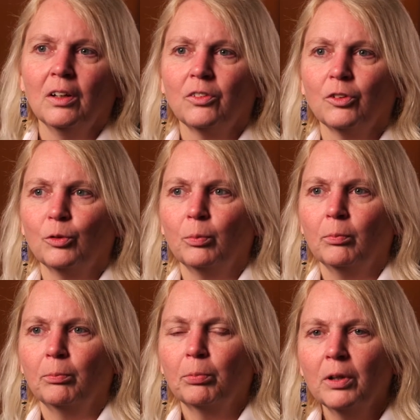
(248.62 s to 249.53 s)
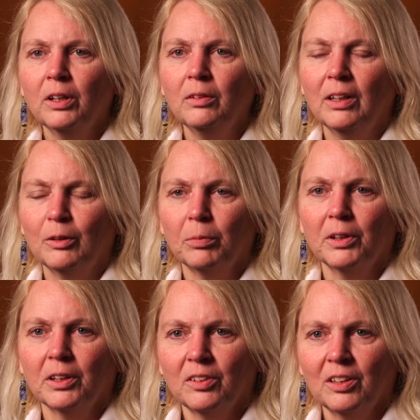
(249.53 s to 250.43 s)
So, pre
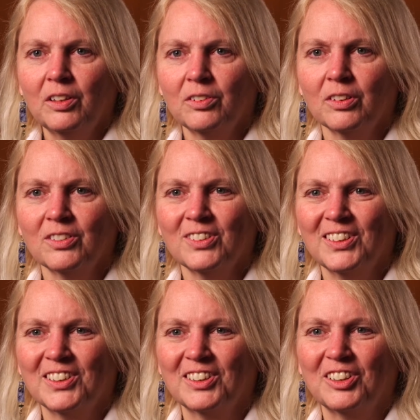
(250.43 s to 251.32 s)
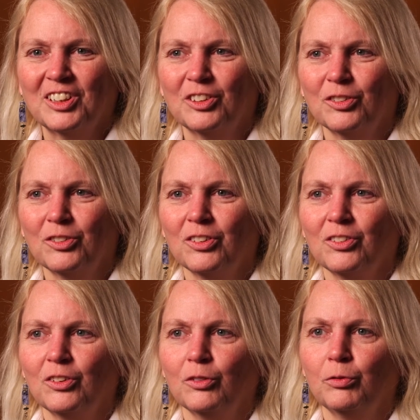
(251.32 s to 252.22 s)
implantation genetic
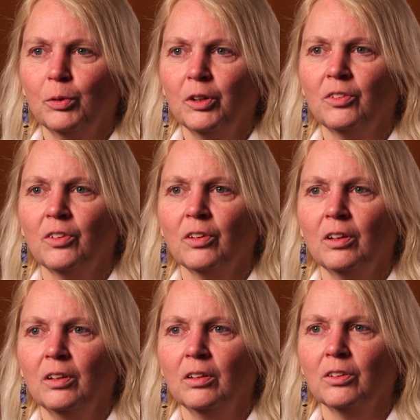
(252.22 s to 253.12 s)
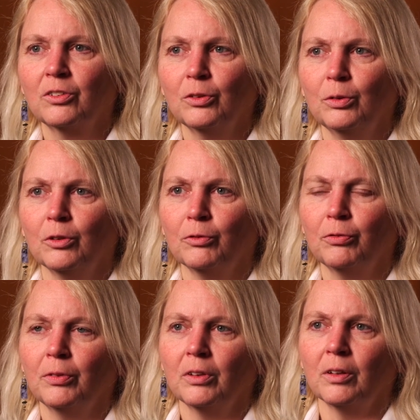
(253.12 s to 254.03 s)
diagnosis avoids the issue
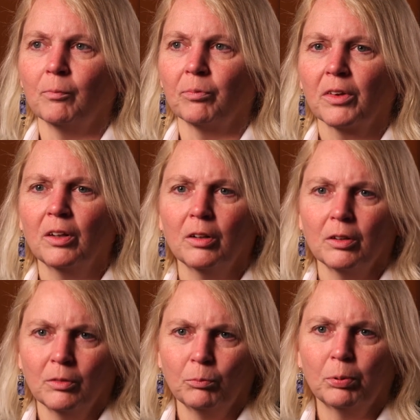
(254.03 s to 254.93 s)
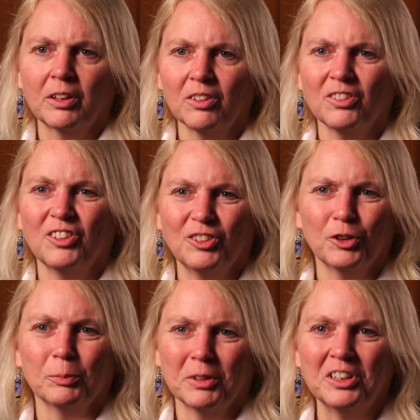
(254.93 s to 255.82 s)
of um, uh, pregnancy
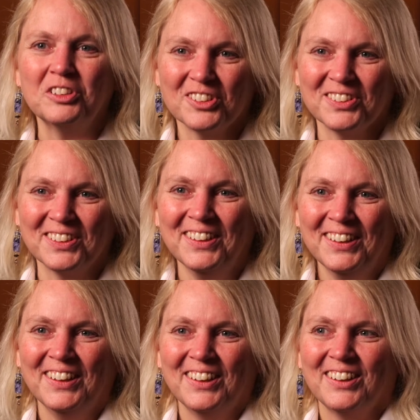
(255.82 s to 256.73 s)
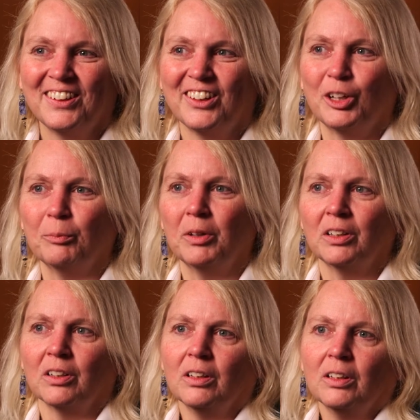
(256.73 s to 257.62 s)
termination um,
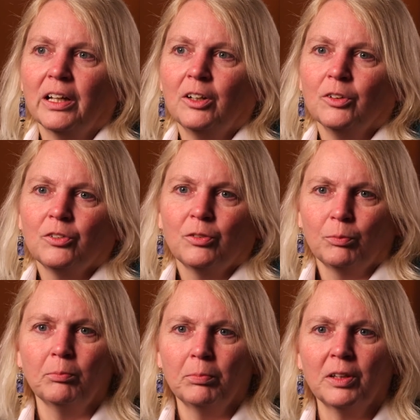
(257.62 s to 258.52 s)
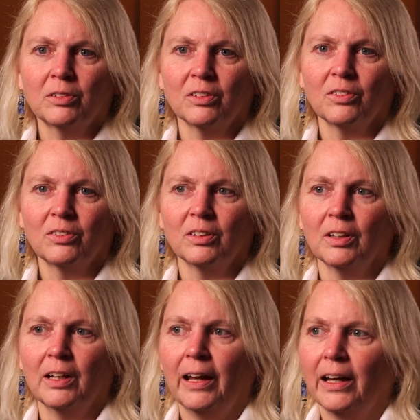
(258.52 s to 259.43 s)
and it allows patients to
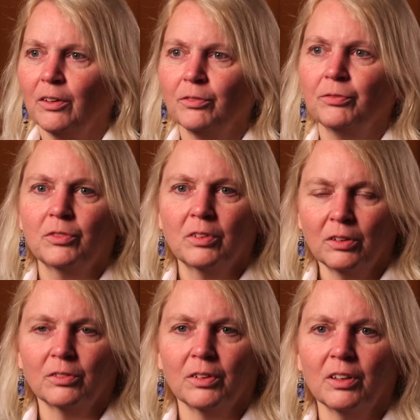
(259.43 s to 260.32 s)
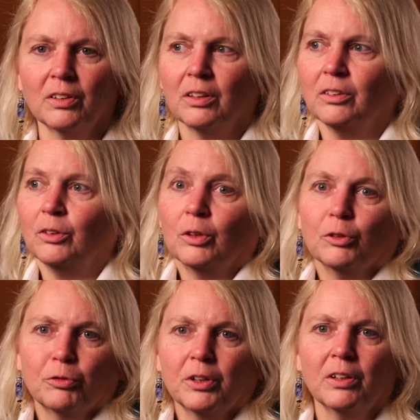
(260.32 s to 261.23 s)
have children that they know are
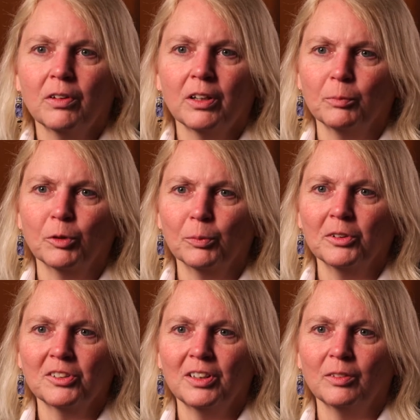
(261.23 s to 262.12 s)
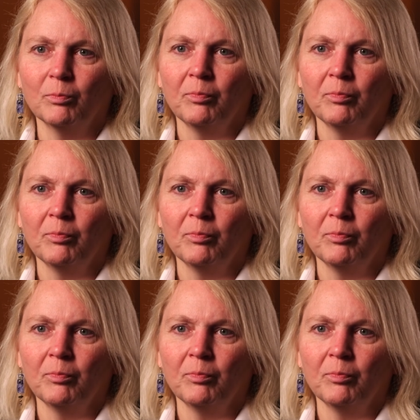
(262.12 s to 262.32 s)
free of the abnormal gene.